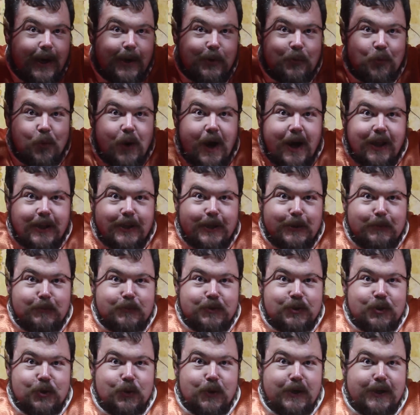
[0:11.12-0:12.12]
and
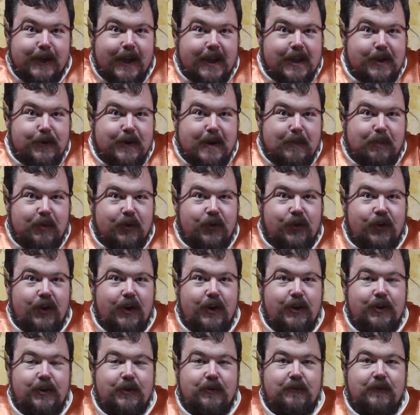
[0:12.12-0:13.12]
welcome to another
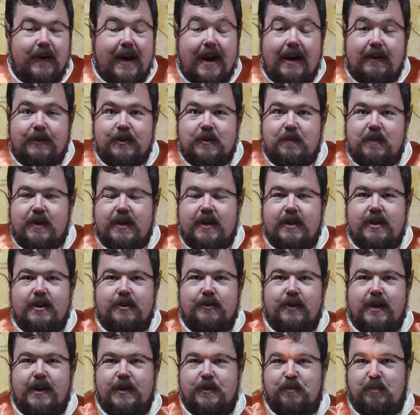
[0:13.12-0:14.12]
episode of How to Be a
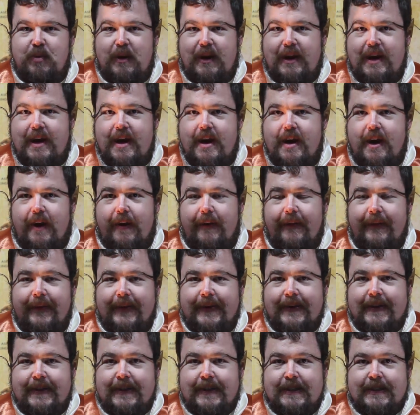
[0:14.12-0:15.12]
Great Player.
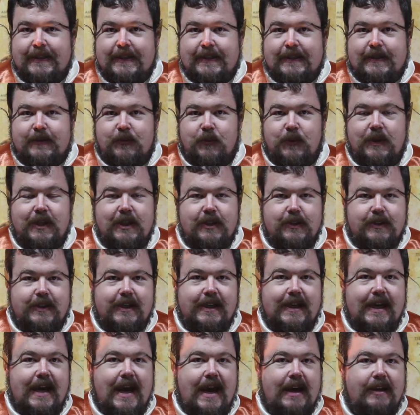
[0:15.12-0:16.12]
We're
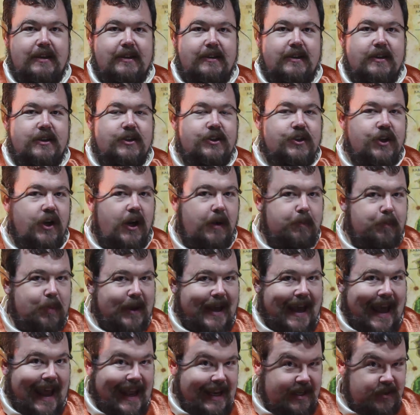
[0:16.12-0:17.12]
looking at the
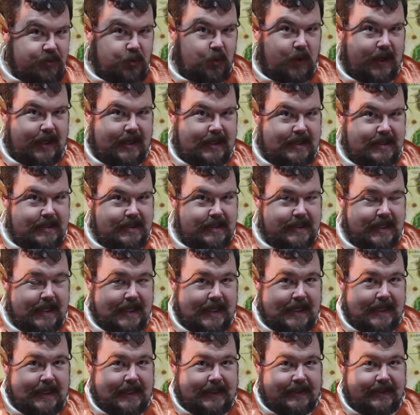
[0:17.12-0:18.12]
top 8 ways
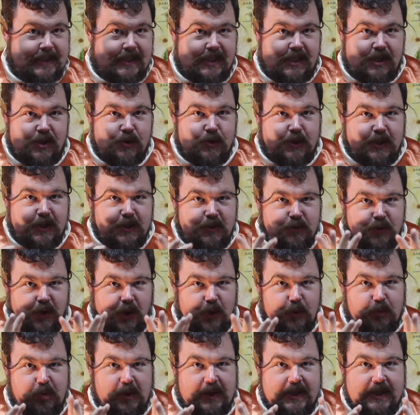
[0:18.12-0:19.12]
that you can
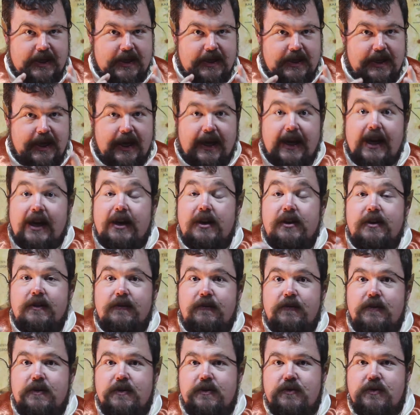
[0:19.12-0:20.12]
roleplay a
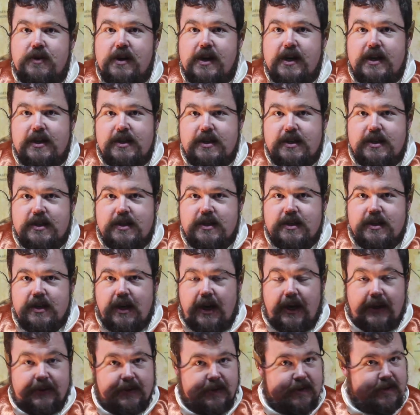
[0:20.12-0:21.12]
different race
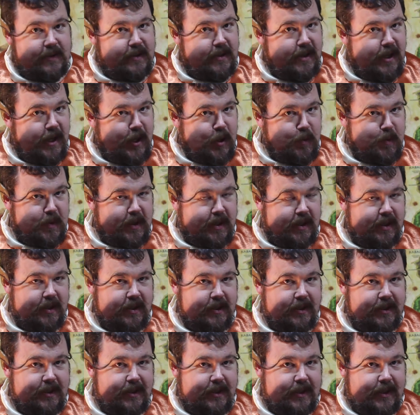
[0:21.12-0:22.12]
other than human
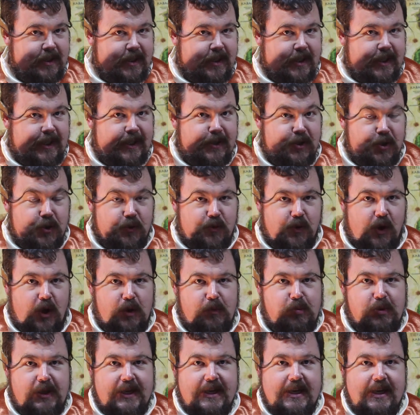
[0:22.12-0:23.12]
in your
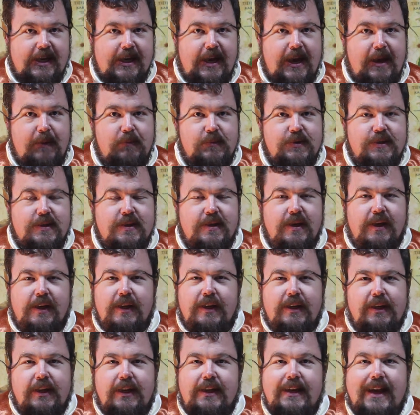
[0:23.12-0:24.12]
role-playing games
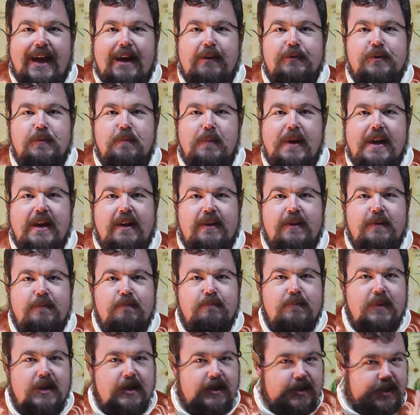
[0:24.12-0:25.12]
and how to make
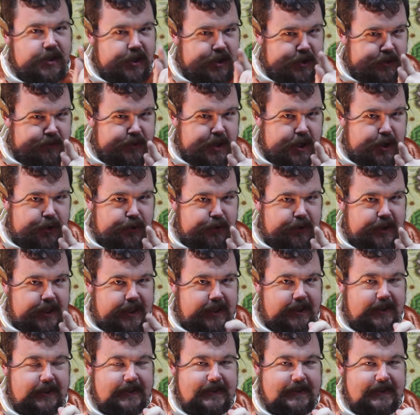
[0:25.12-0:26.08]
them your own.